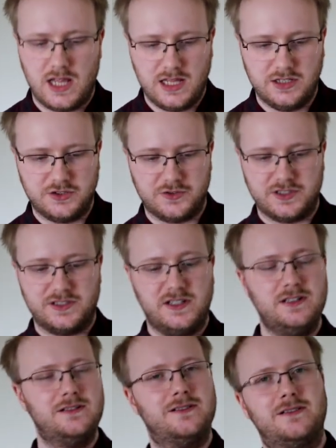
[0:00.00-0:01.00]

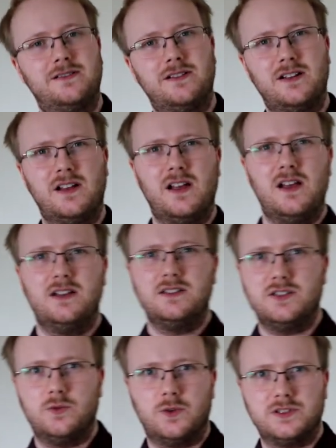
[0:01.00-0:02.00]
Interesting.
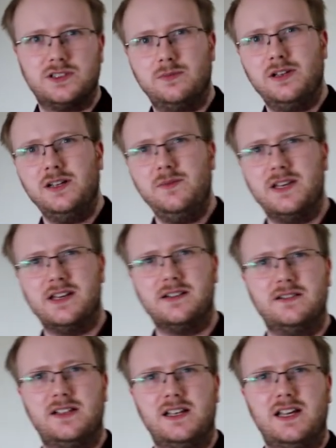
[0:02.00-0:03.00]
So what's to blame here?
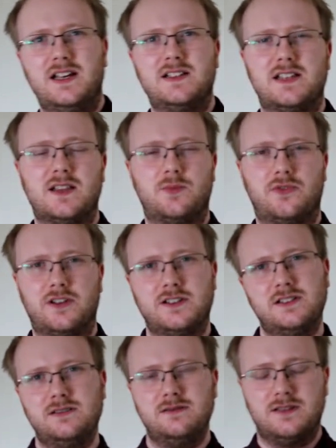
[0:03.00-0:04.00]
Is it the
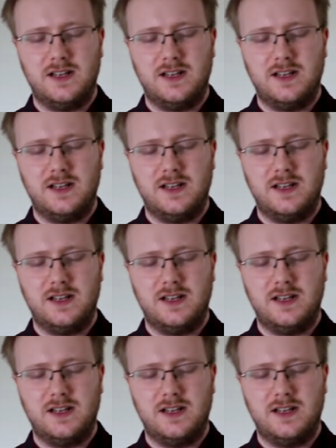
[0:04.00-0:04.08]
printer?